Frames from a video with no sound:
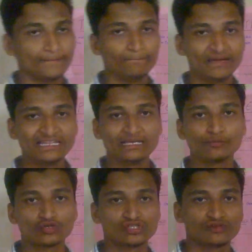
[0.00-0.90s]
breathing
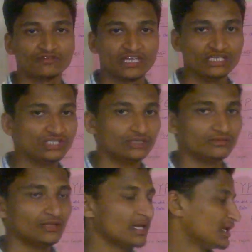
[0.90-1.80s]
process of the engine.
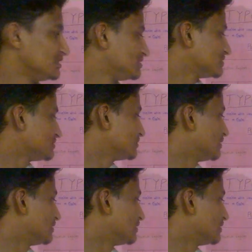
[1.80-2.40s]
Engine